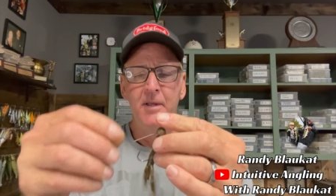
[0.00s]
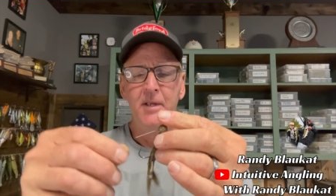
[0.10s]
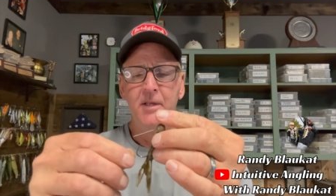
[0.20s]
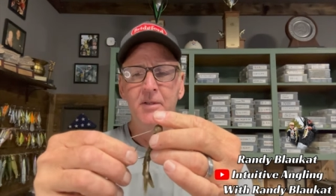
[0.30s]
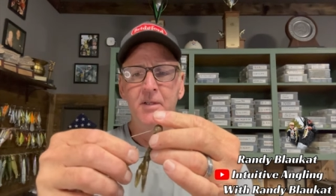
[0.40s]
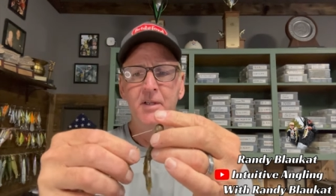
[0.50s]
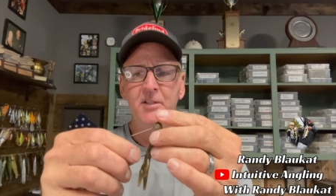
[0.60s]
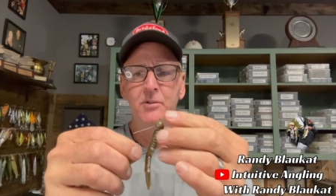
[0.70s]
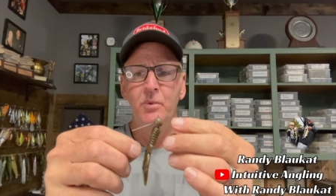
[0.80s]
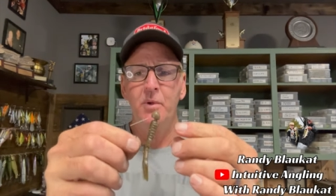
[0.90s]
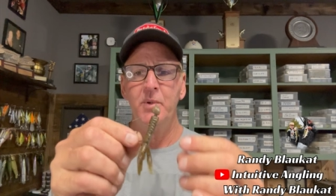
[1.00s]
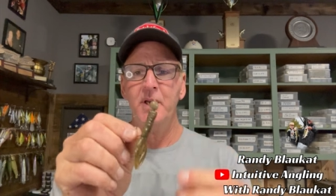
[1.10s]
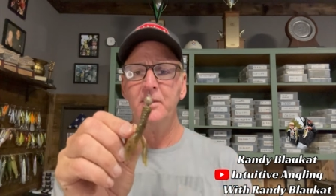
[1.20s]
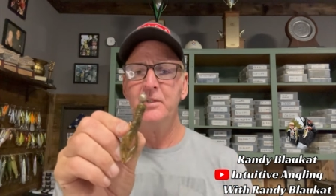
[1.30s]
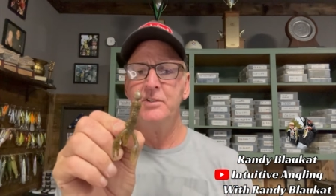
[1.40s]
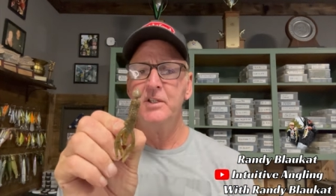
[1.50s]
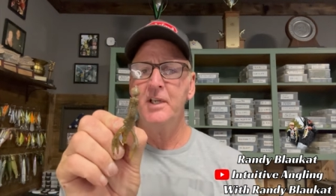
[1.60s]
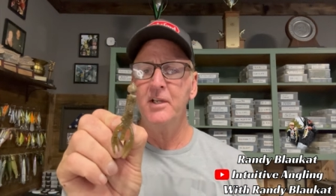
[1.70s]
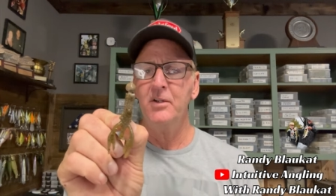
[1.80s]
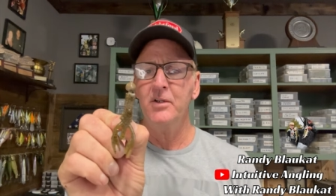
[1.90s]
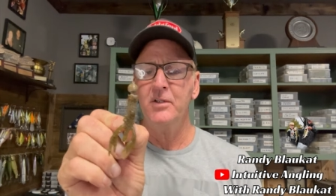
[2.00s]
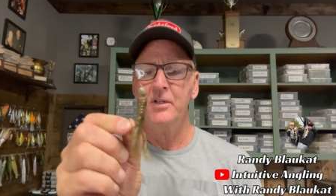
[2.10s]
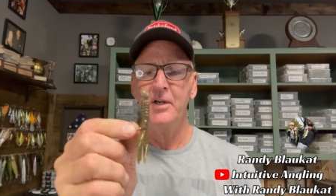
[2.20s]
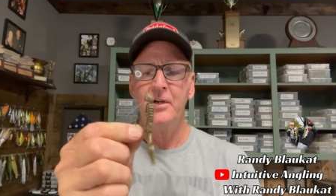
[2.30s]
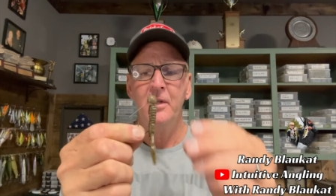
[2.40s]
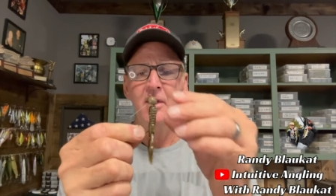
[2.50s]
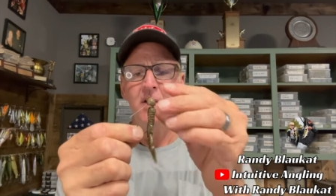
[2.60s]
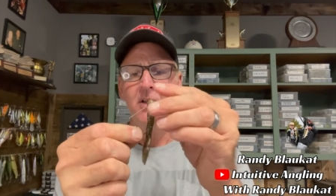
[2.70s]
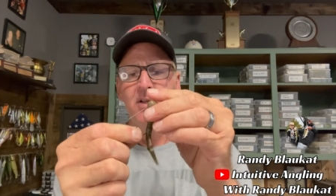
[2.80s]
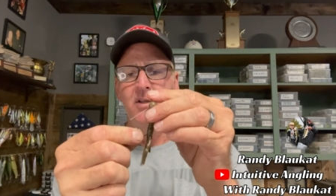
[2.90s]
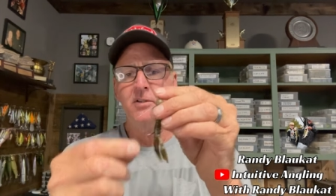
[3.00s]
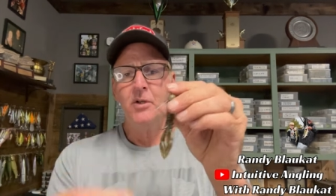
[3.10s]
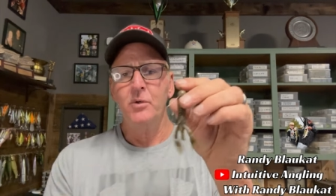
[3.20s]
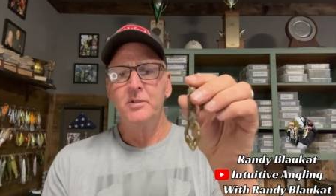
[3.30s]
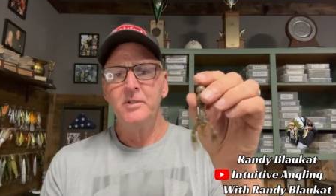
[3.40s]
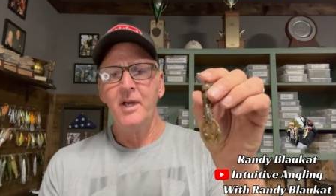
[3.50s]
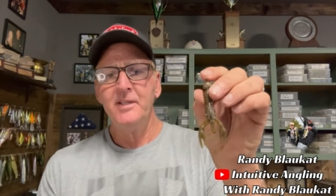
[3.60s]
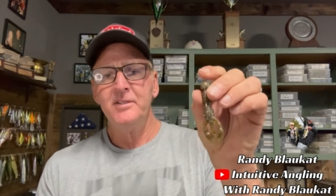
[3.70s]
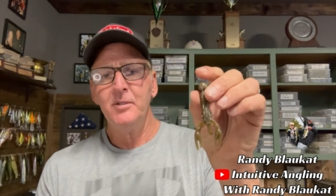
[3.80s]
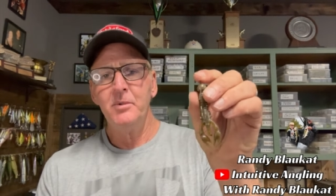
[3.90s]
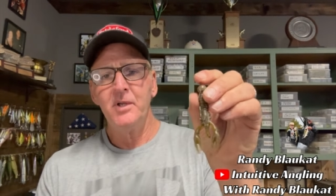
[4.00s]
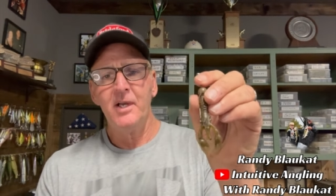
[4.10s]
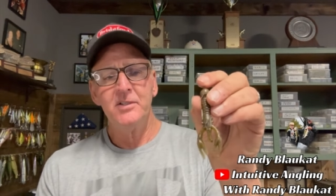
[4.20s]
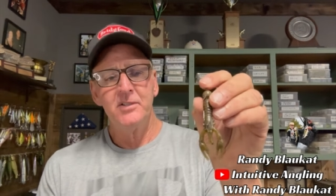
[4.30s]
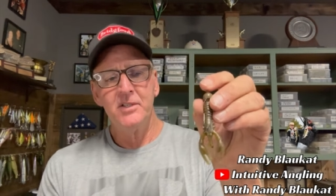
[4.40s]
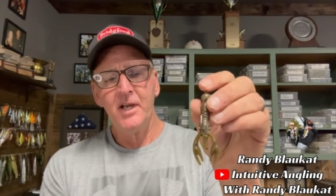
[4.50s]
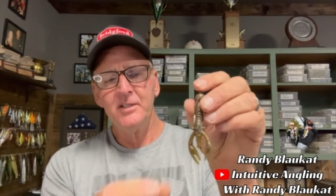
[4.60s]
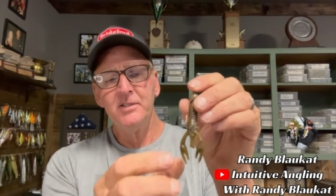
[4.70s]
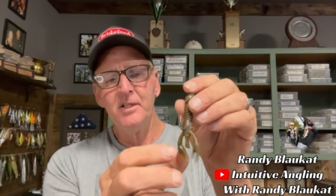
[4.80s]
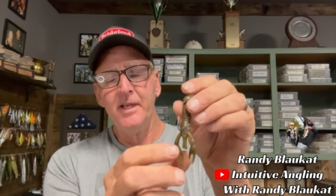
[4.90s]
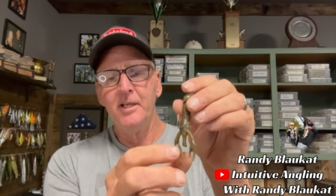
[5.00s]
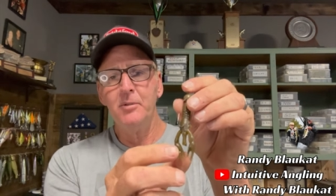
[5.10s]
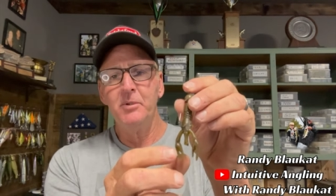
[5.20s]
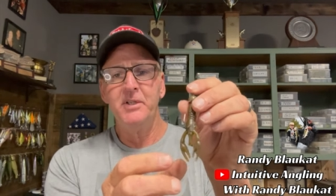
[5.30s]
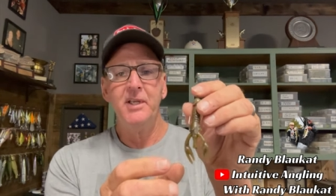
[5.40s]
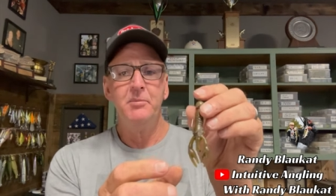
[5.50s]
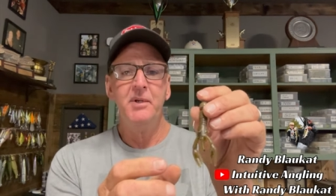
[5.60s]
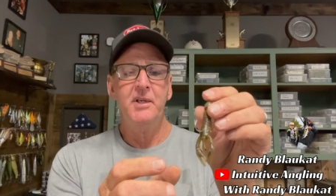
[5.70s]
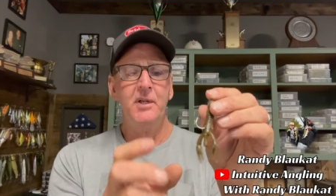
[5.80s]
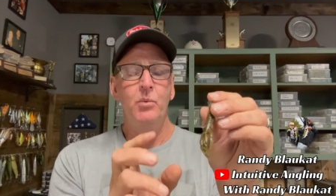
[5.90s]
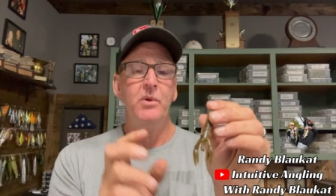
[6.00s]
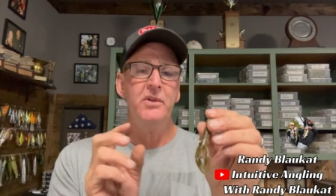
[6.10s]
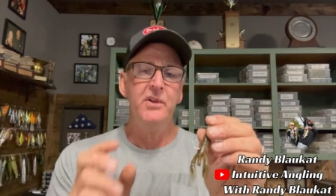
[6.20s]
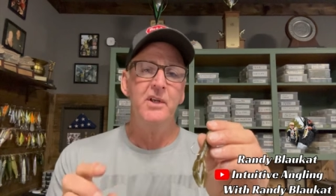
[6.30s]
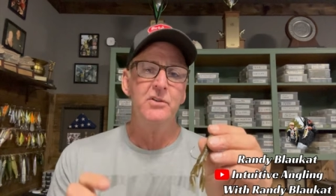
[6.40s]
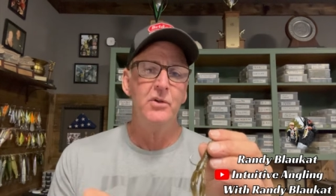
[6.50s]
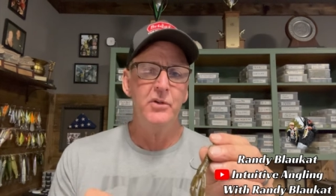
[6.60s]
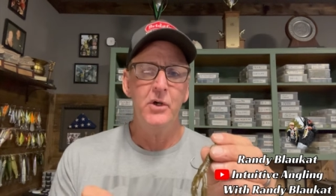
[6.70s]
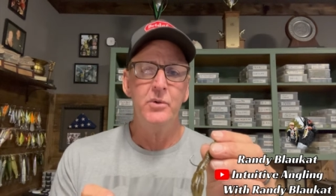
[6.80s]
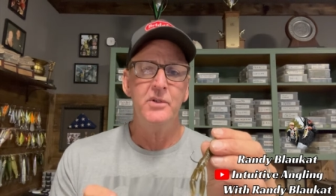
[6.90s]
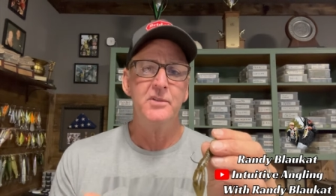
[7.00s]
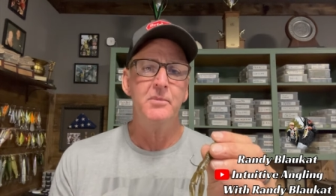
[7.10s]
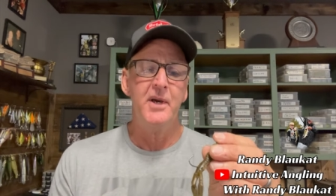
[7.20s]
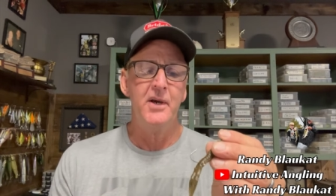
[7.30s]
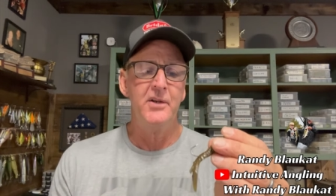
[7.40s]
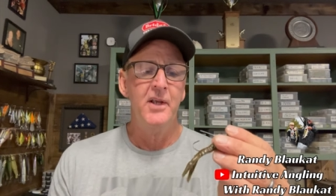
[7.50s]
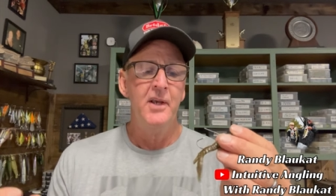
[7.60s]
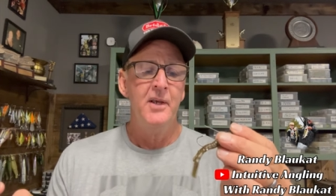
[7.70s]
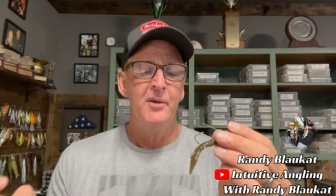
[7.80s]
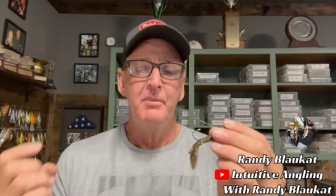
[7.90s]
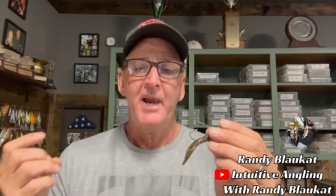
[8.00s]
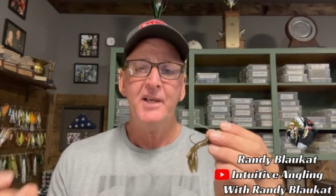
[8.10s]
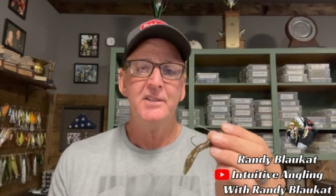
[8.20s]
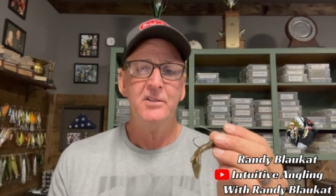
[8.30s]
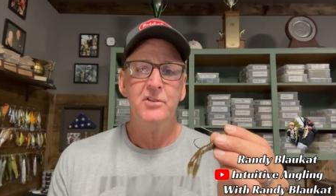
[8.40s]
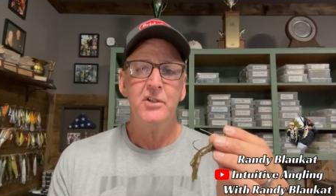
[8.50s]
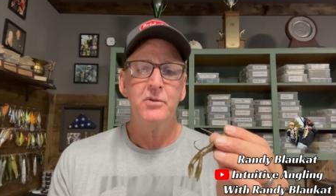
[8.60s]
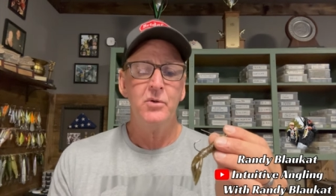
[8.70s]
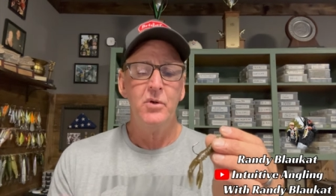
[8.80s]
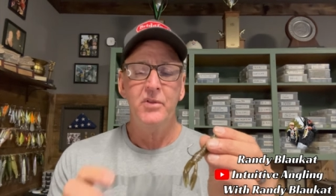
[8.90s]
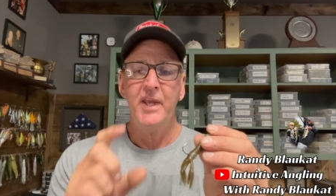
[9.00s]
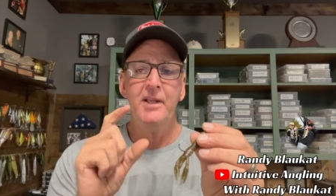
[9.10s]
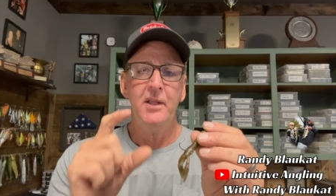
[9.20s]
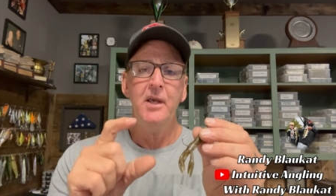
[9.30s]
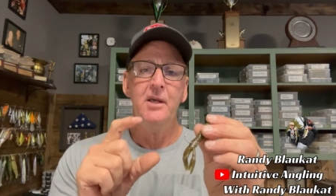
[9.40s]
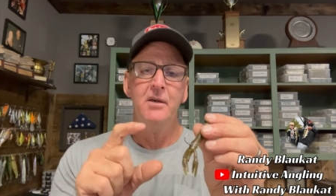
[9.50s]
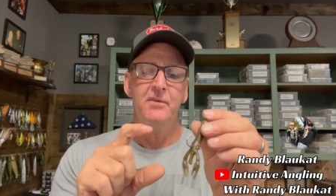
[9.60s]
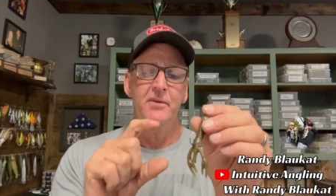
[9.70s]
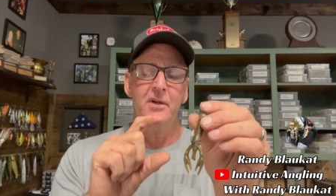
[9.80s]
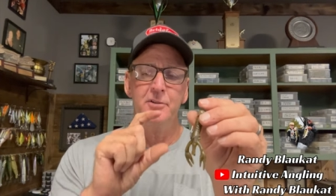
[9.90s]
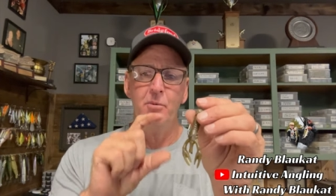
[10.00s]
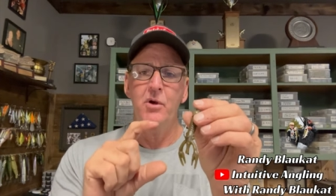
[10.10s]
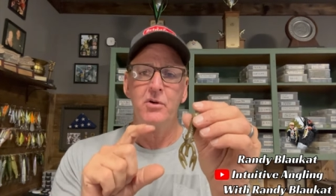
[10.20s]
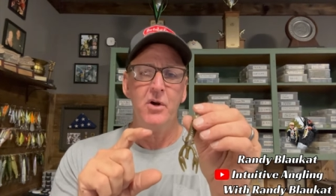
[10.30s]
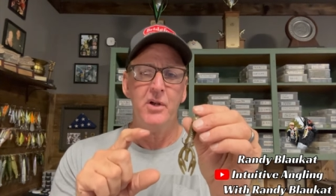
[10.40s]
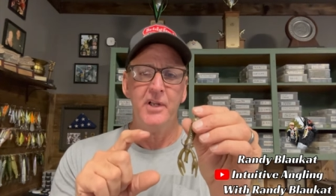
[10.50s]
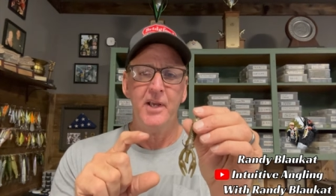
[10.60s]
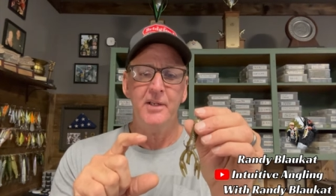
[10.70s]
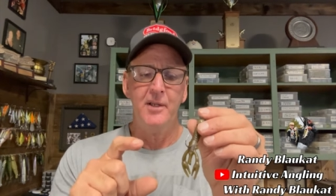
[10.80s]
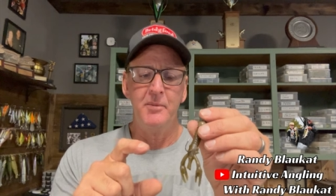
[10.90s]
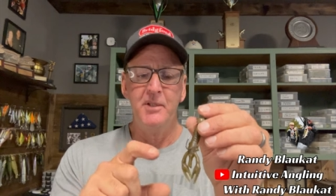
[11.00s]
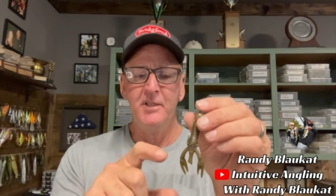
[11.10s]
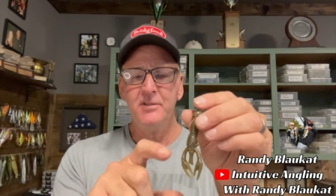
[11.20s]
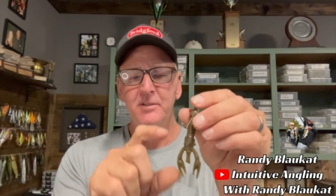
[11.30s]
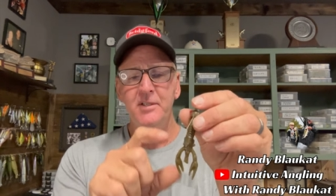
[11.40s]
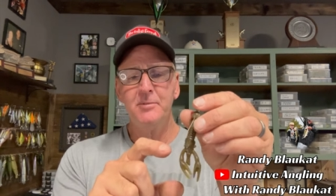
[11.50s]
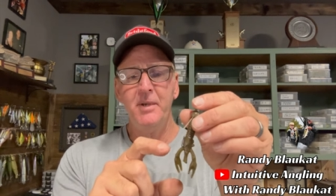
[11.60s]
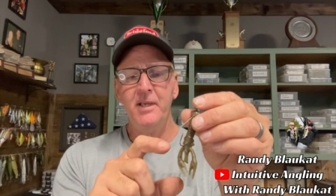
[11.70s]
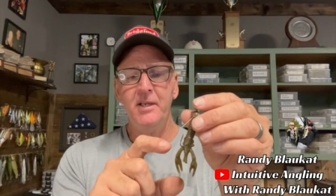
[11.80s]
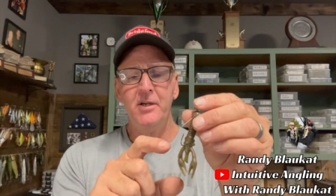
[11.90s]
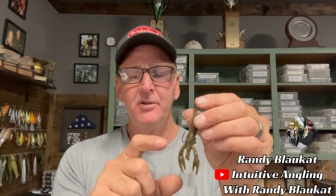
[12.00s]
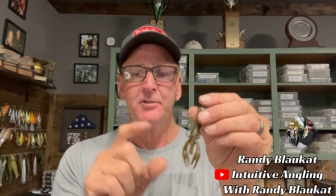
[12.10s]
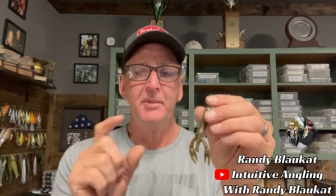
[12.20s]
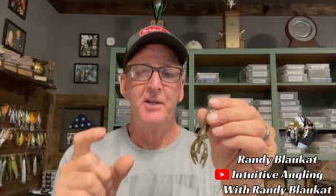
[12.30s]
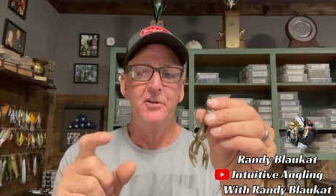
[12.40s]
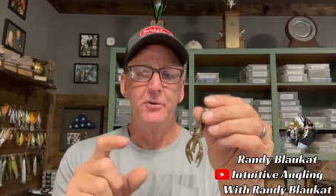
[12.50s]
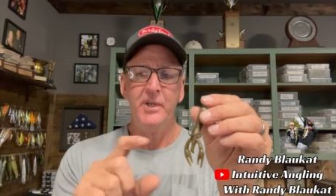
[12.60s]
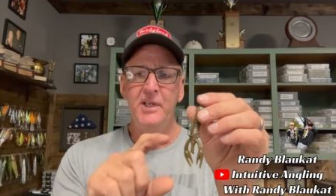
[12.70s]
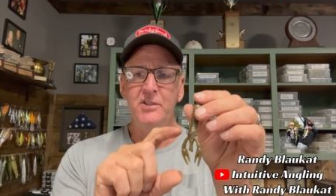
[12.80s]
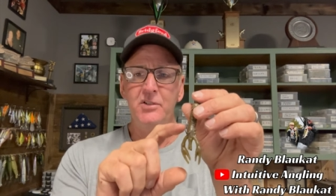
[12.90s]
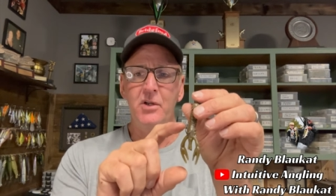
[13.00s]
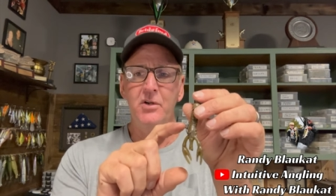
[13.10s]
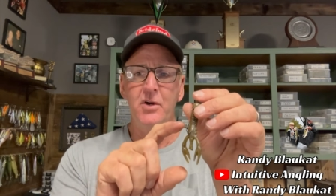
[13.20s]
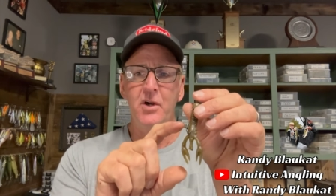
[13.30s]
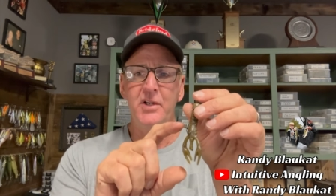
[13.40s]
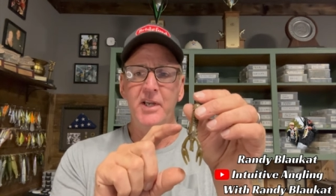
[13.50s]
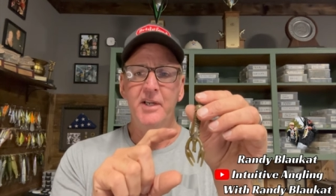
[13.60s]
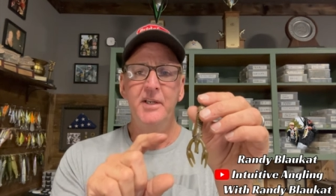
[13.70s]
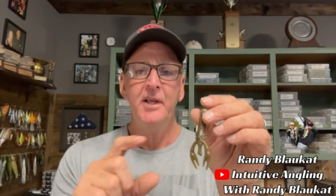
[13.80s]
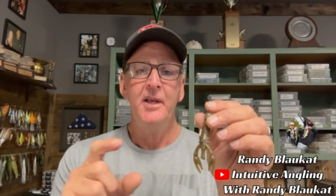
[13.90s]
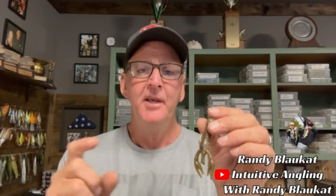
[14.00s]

And then that's the way we got the jig head looking there. So it's a nice simple, guys. It's a nice little edible tidbit. And one of the things you'll notice about bass in general, they love a small crawdad. I mean, this, this bait here is about a three inch long crawdad.